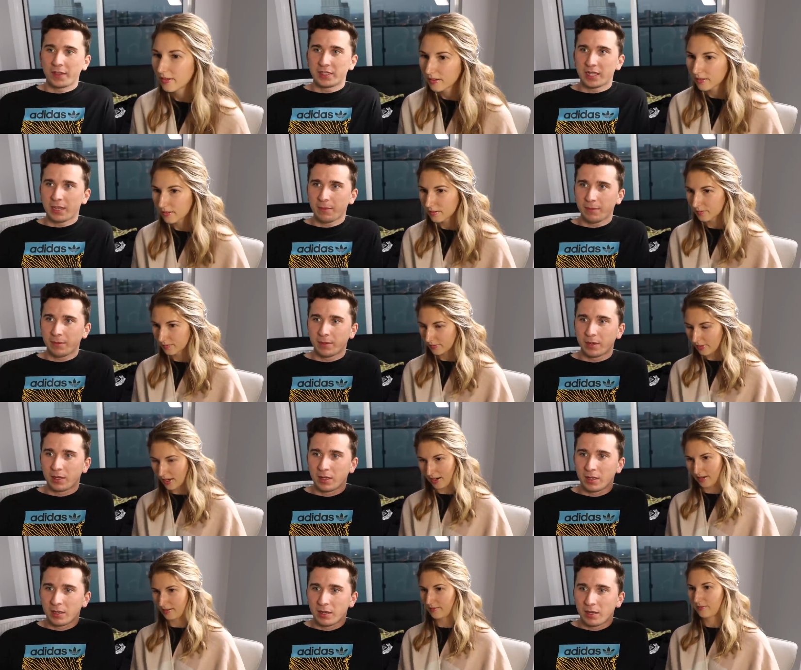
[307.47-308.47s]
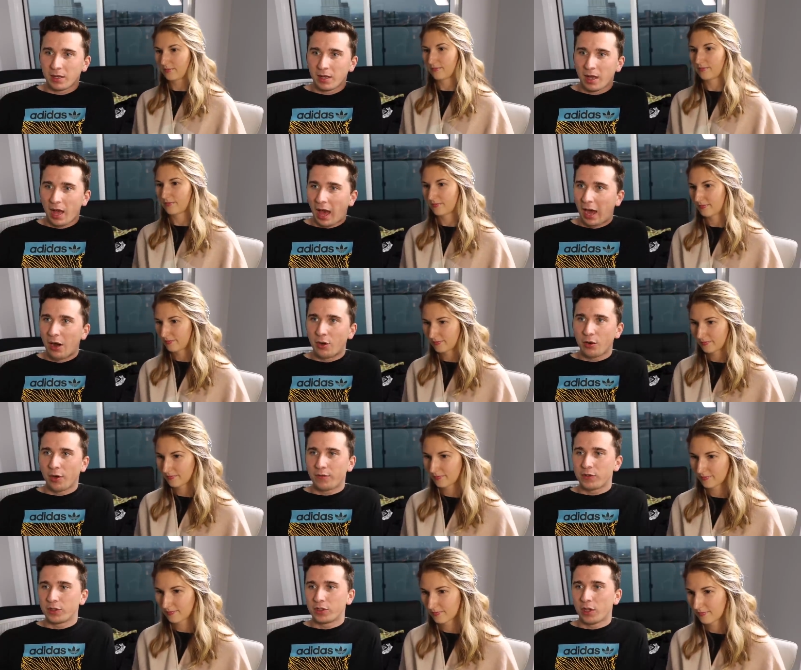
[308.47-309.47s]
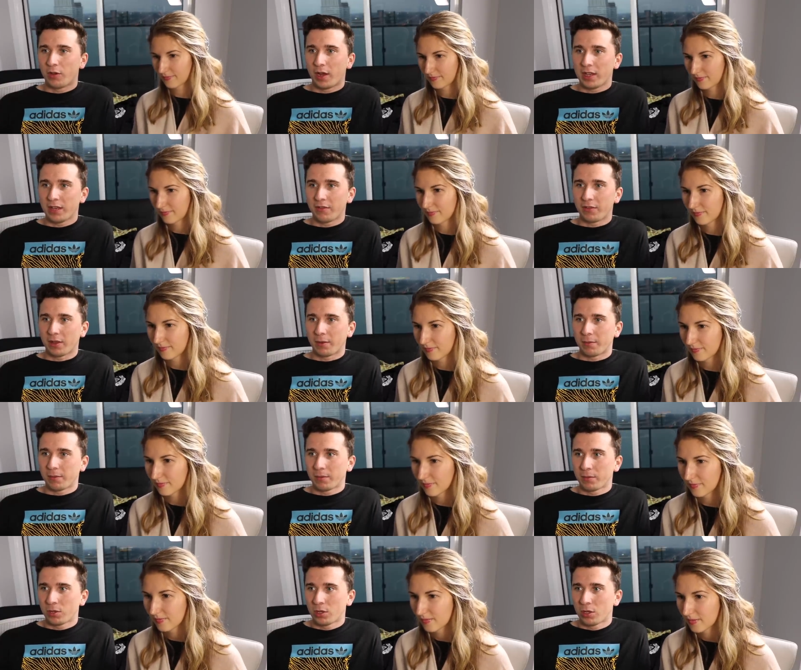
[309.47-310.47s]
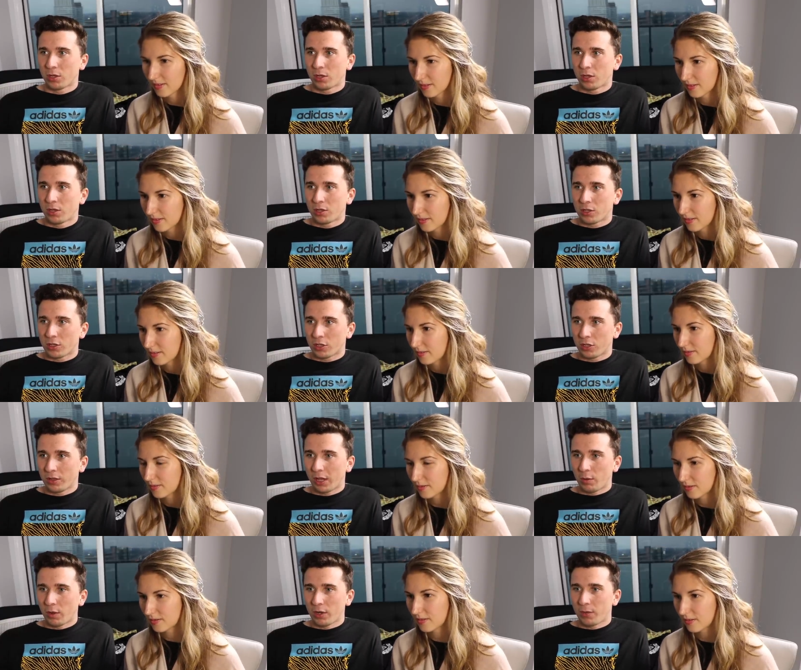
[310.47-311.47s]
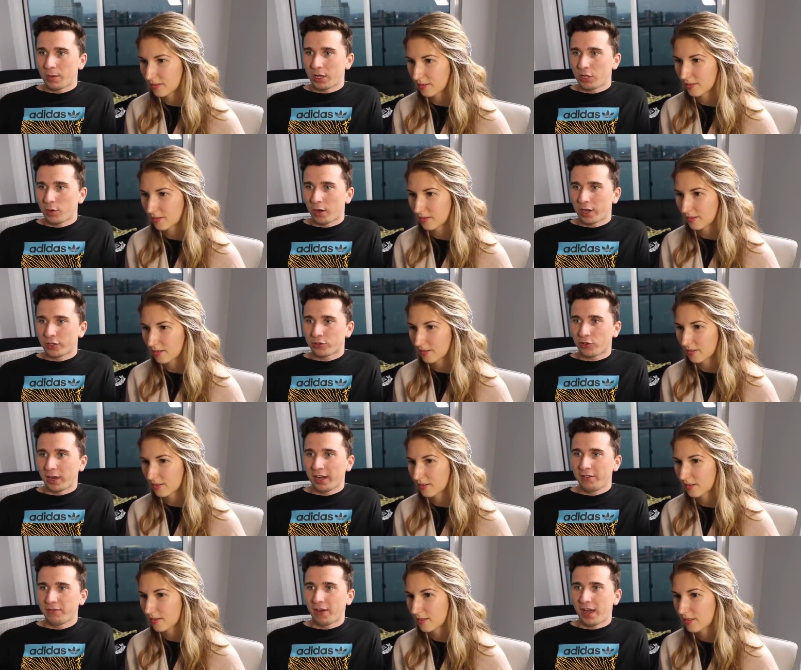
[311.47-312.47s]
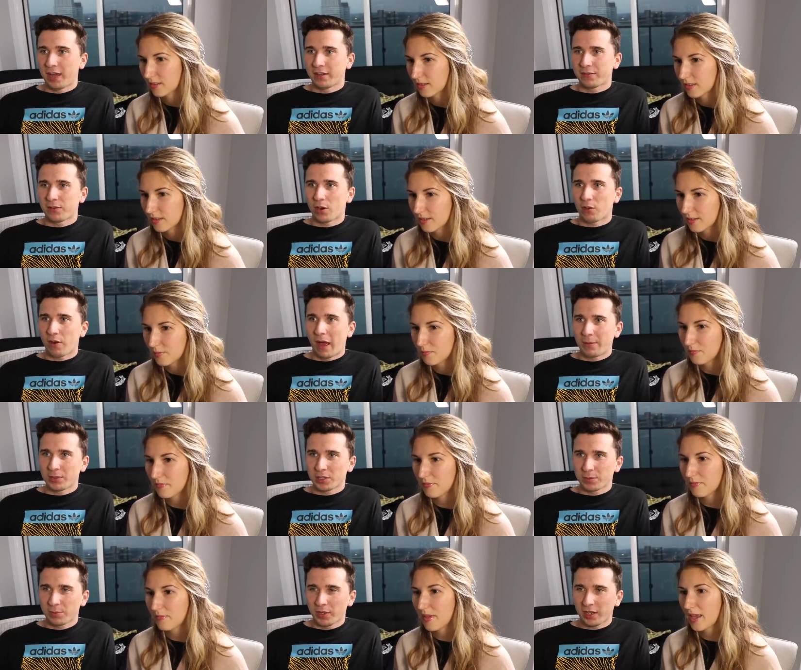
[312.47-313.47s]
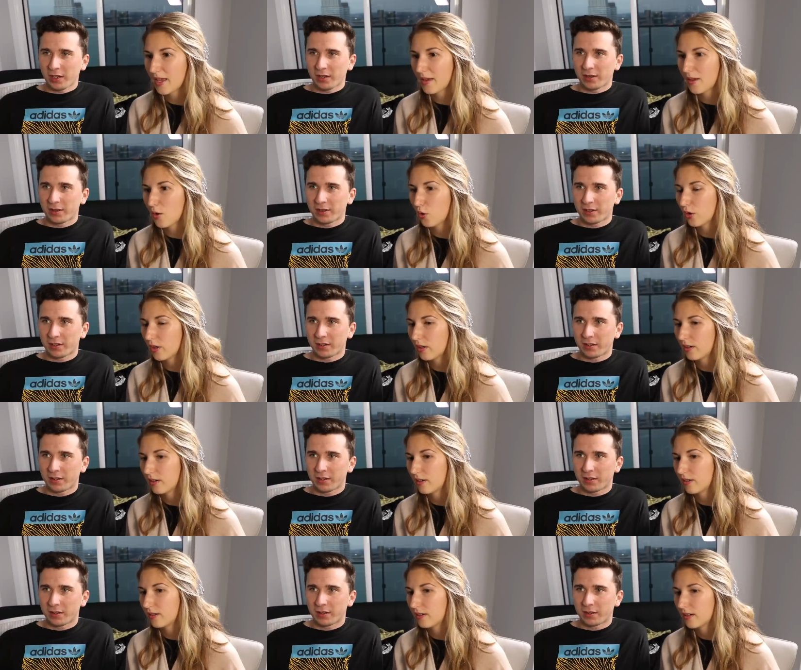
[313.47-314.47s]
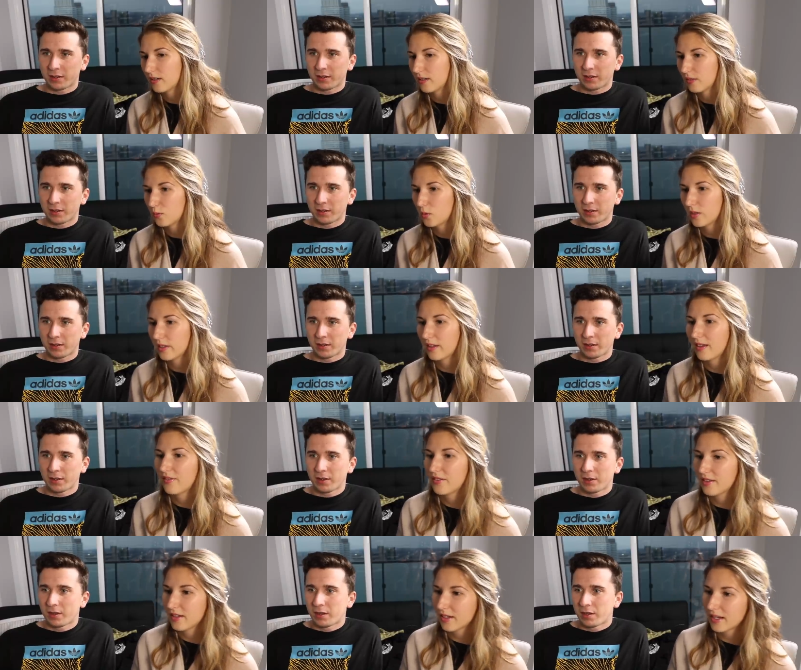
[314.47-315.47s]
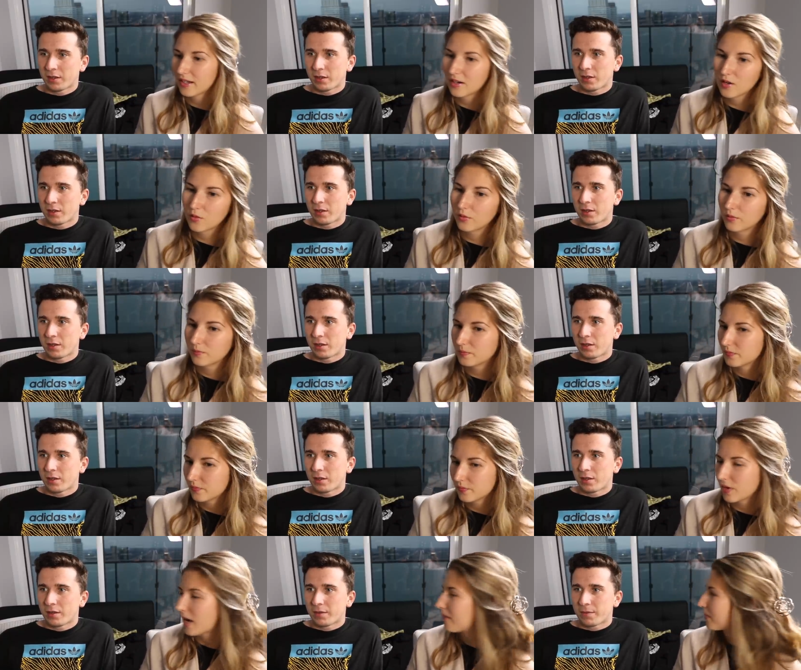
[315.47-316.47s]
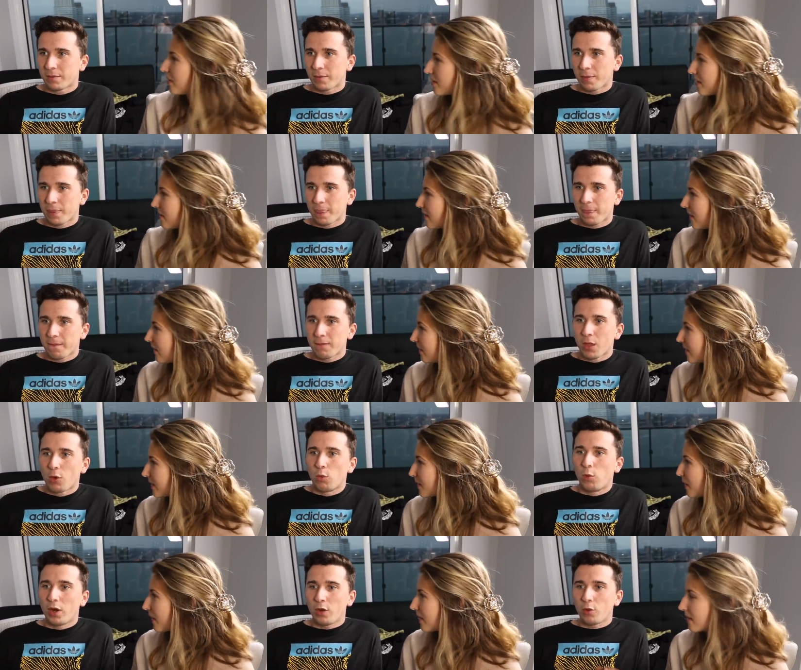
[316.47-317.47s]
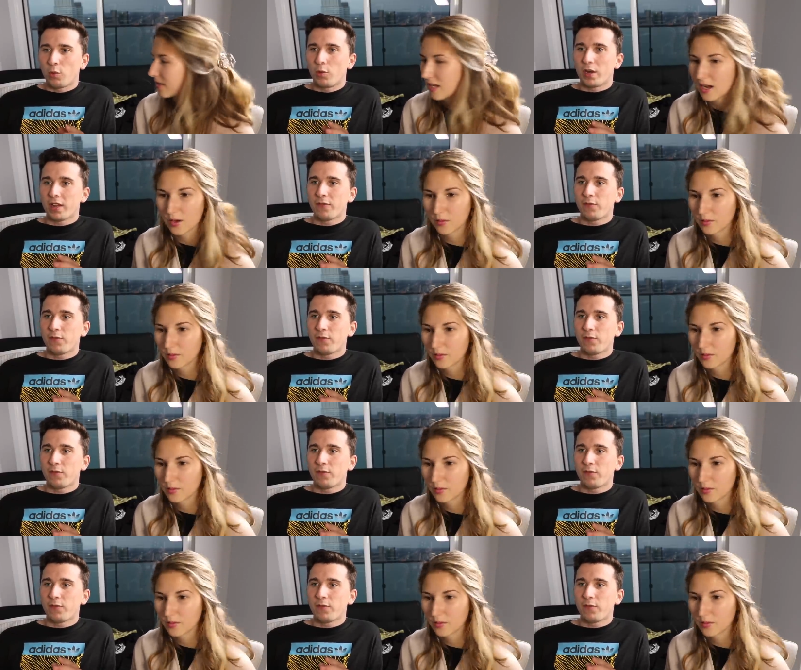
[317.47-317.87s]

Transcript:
Speaker 1: the team? Yeah. I don't know if you'll know any of them. Like, what do you mean? You want to trade find for a Raptors
Speaker 2: player? Wait, or, well, I feel like I know Raptors and Celtics. What if, what